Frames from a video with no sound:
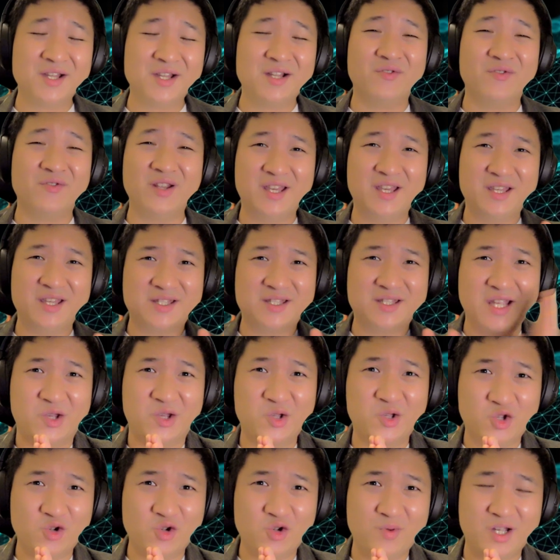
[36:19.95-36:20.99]
Really, thank
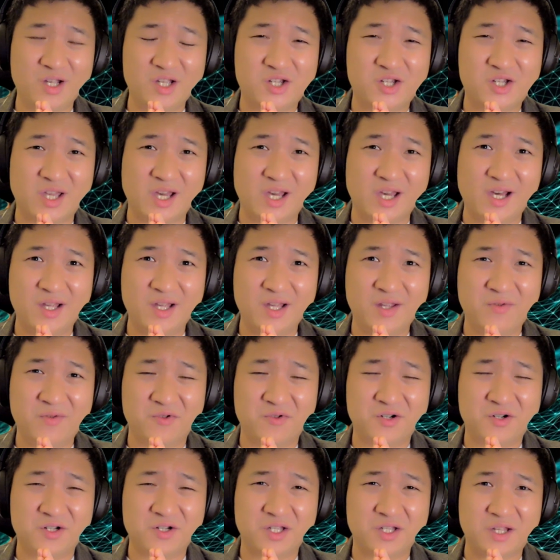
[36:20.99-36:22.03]
you so much, guys,
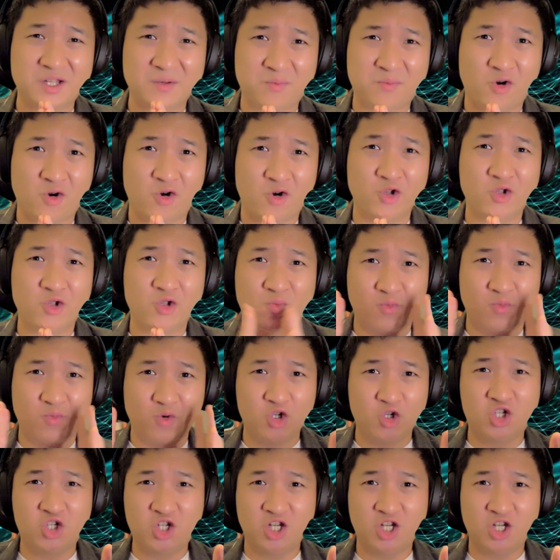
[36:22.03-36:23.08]
for the support,
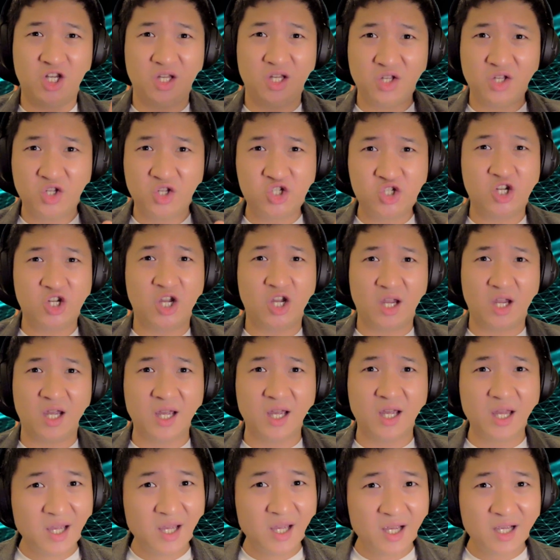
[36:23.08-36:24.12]
watching, share,
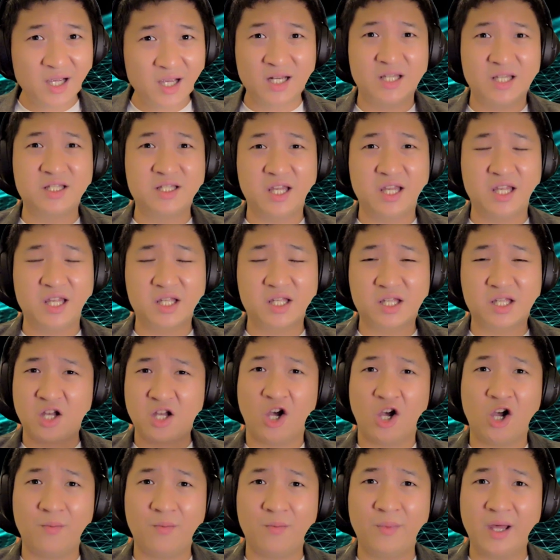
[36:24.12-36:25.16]
critics,
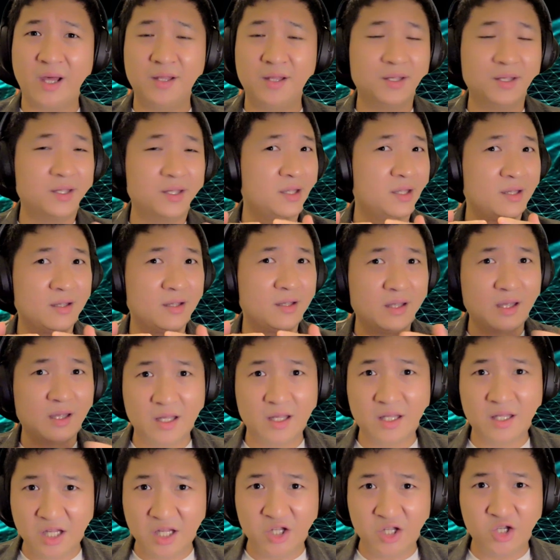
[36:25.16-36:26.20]
comments,
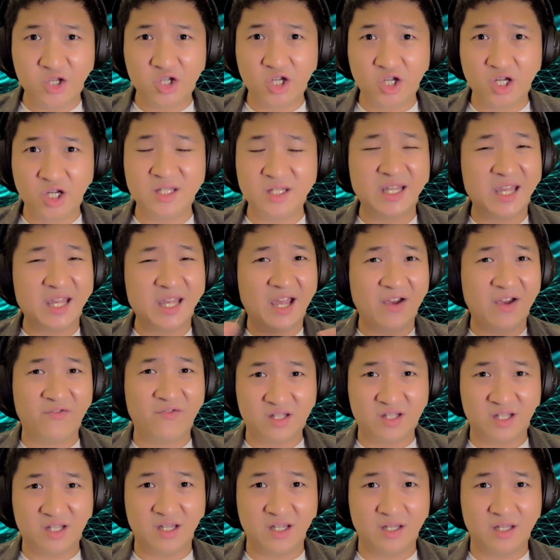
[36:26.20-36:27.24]
suggestion,
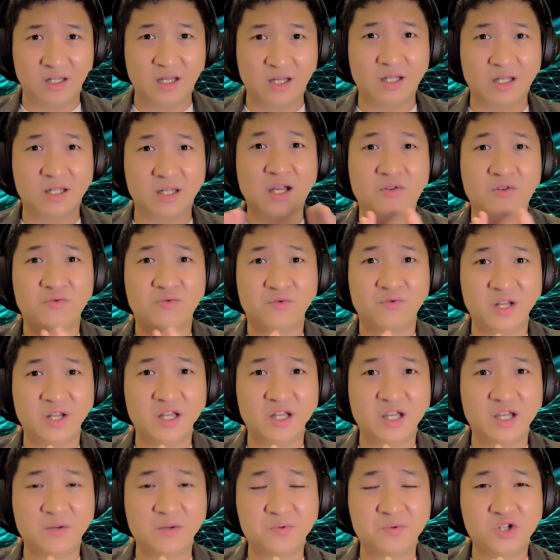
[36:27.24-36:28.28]
everything. Yes, I
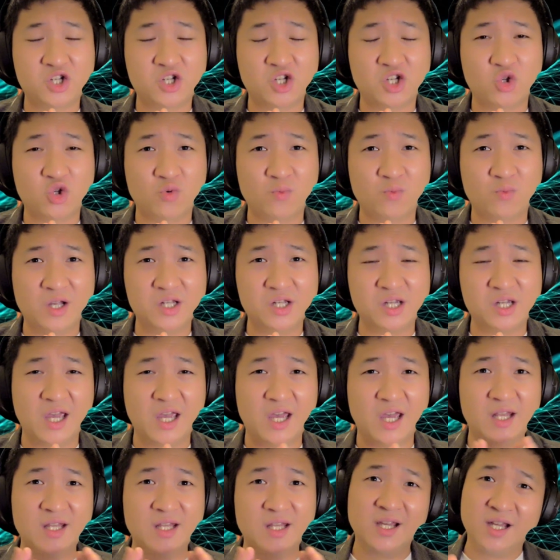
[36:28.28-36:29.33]
really appreciate so much,
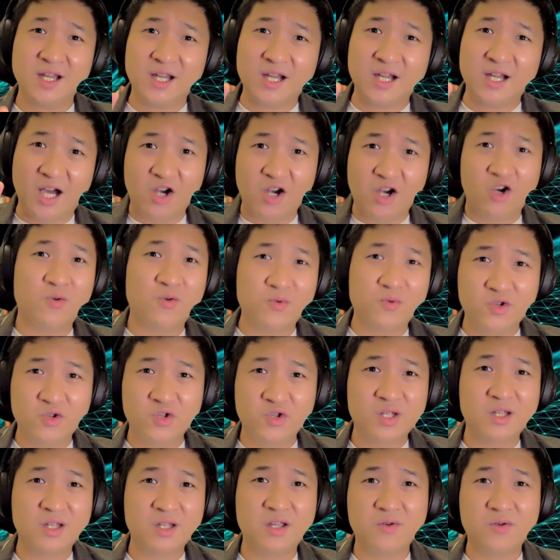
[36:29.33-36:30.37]
and I hope you
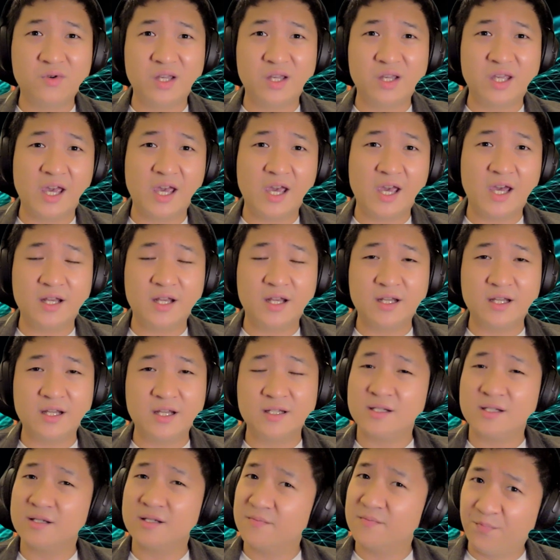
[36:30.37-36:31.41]
see you again
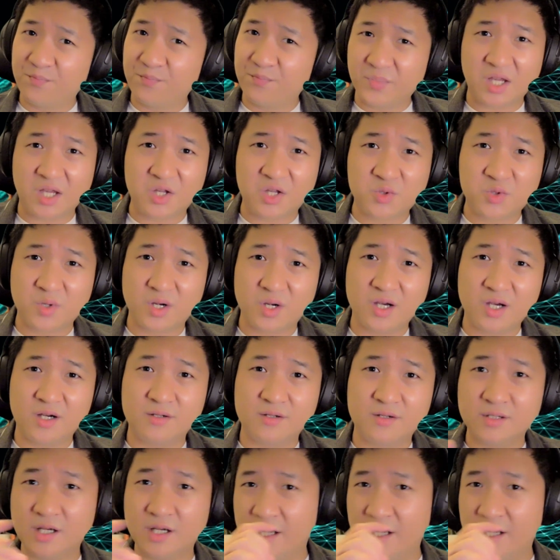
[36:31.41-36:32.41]
next round.